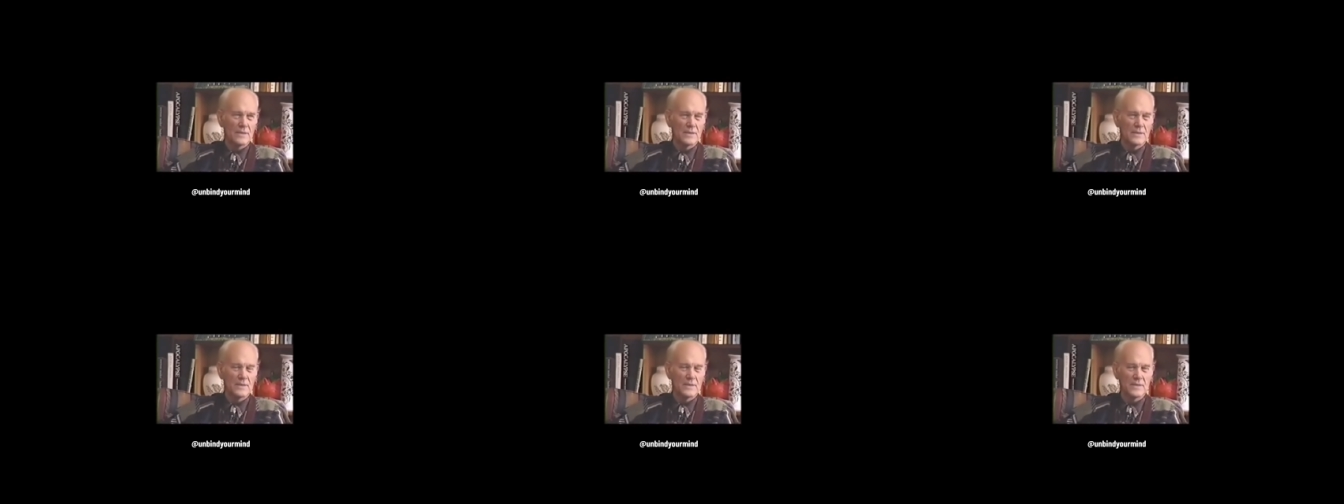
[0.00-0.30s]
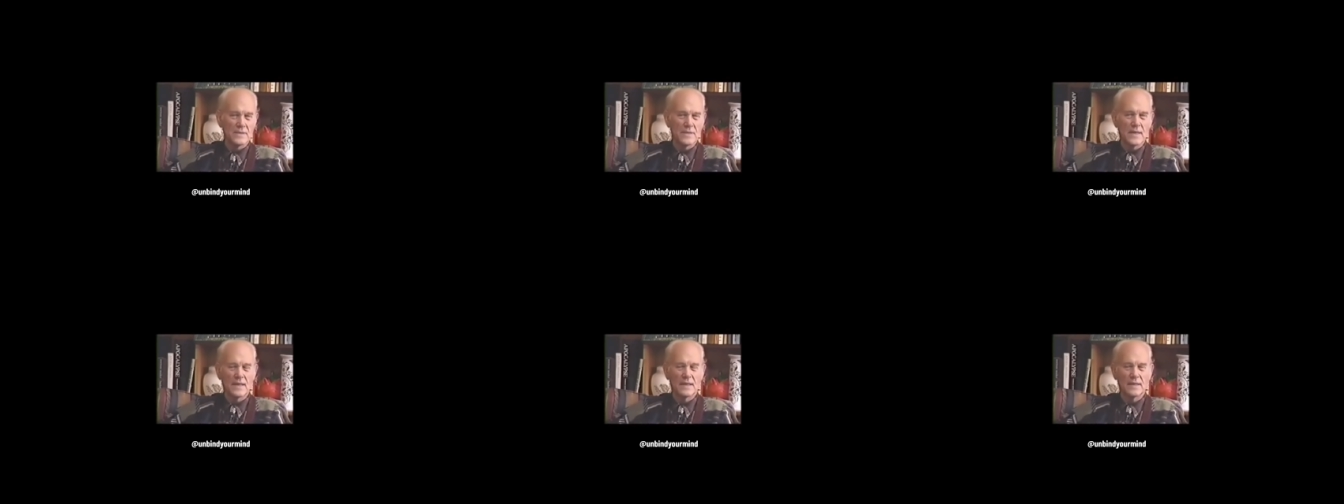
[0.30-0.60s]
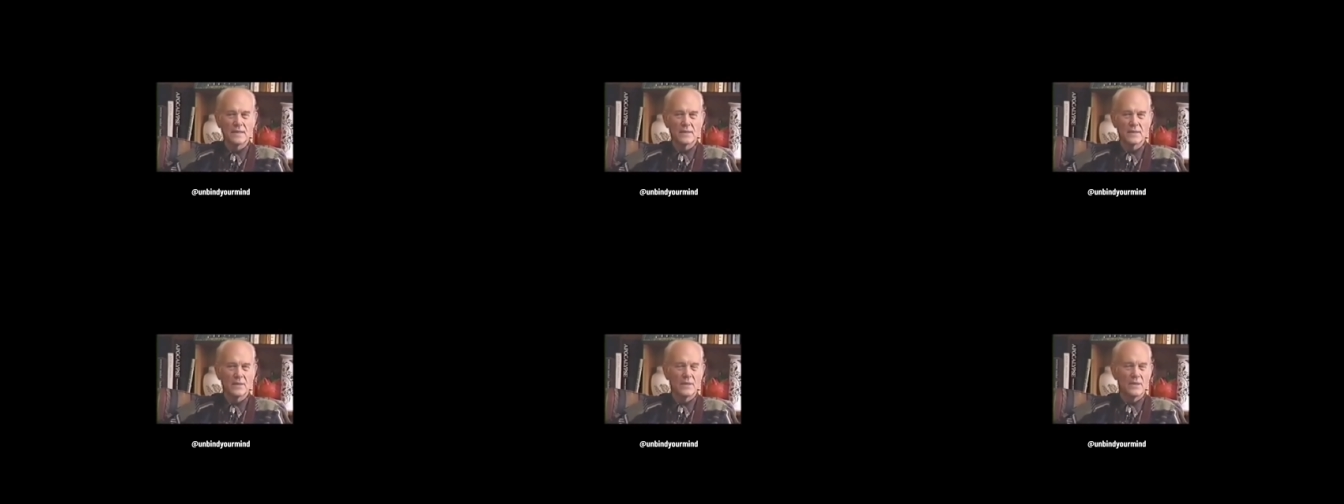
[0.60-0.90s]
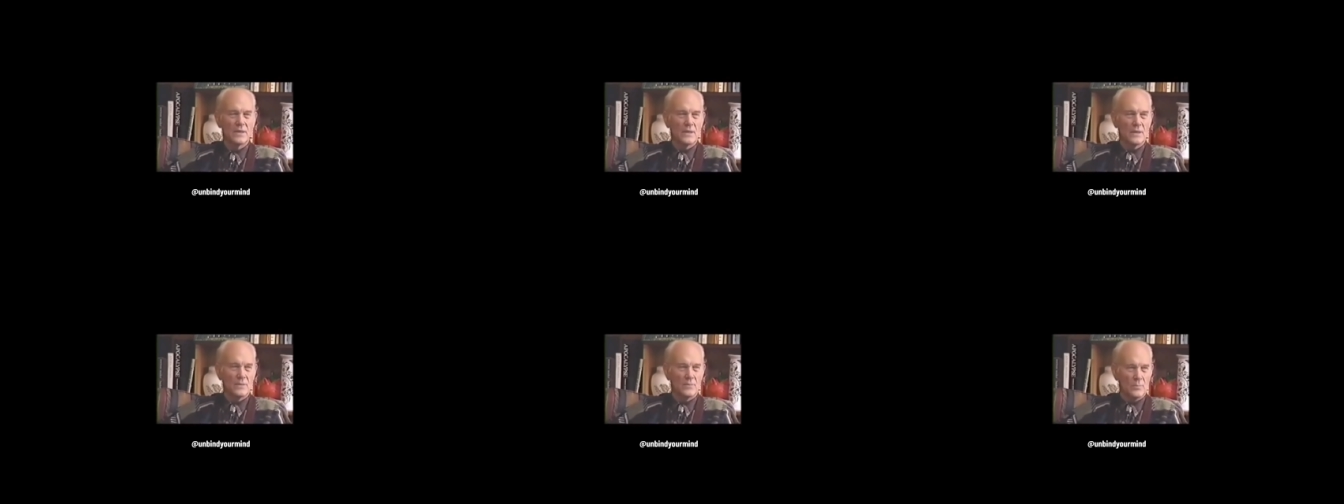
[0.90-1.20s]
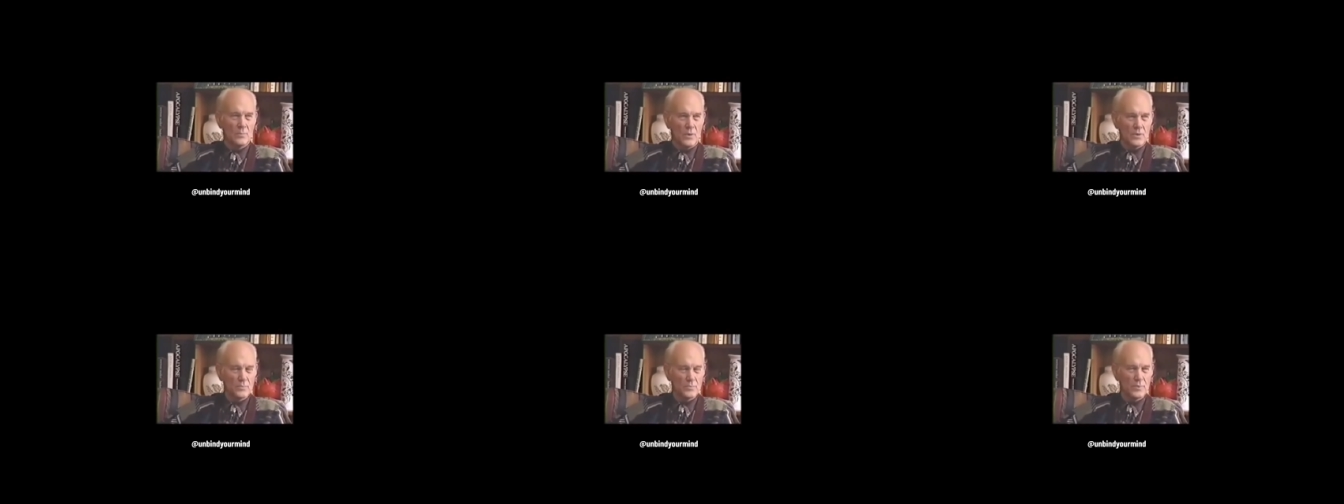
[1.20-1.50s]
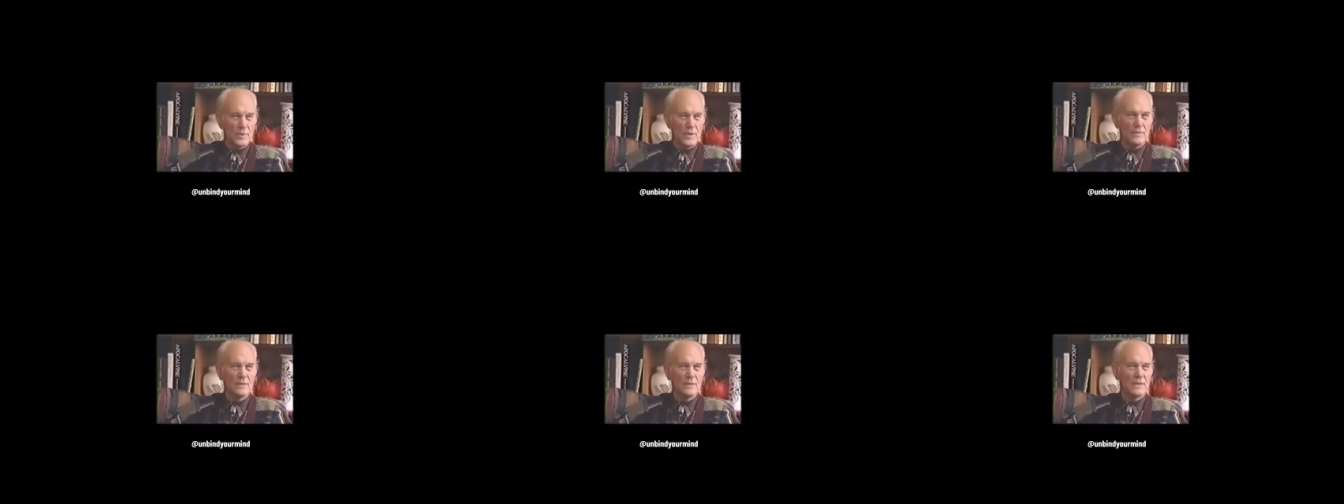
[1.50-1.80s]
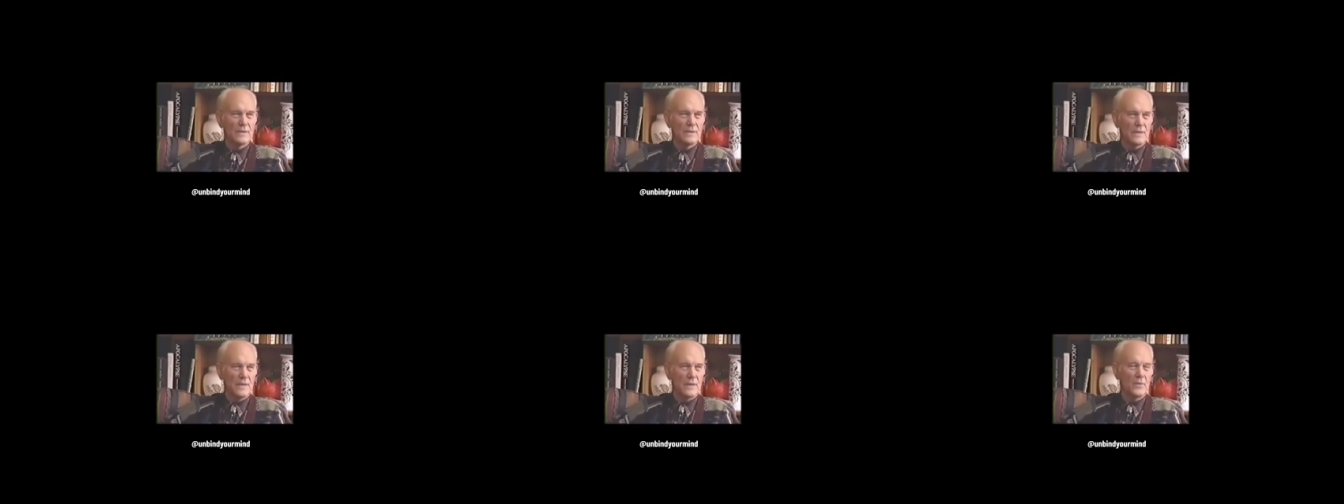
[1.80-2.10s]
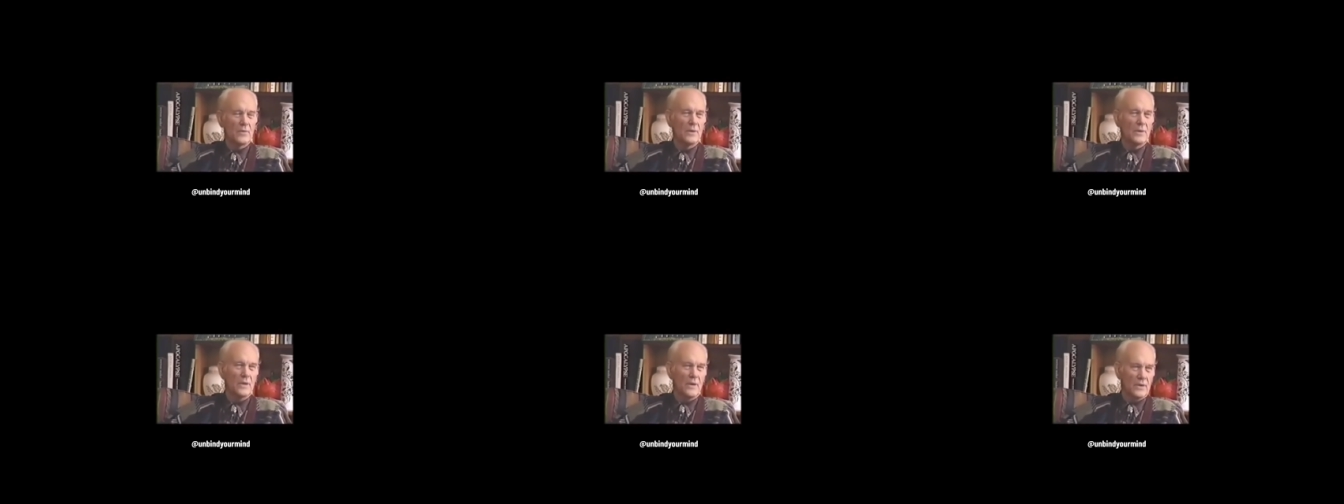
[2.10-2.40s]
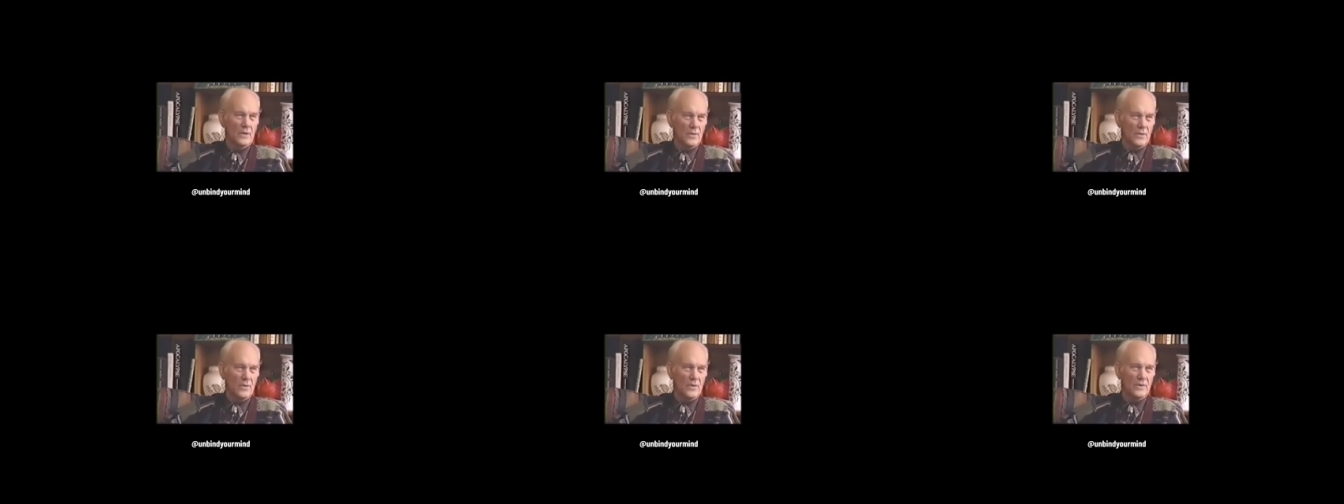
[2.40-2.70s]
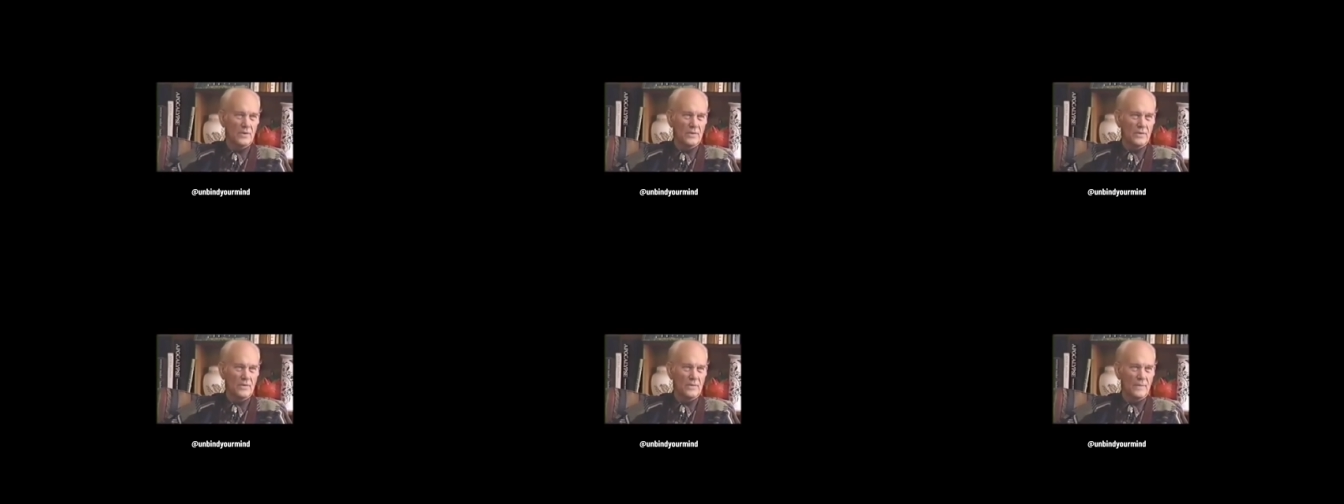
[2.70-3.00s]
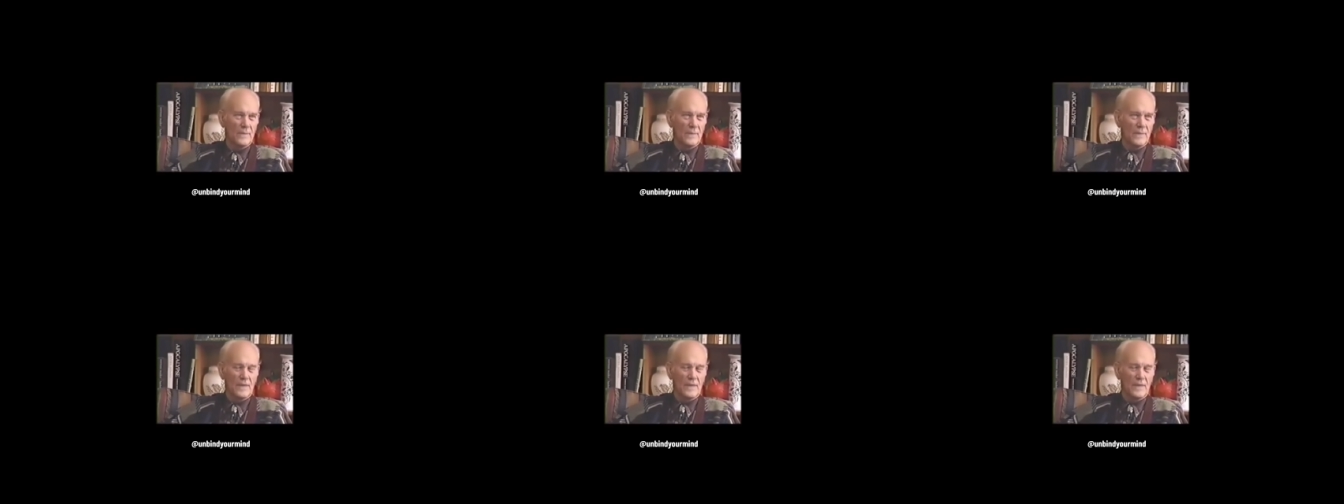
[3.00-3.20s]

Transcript: It is the second most prevalent liquid on Earth.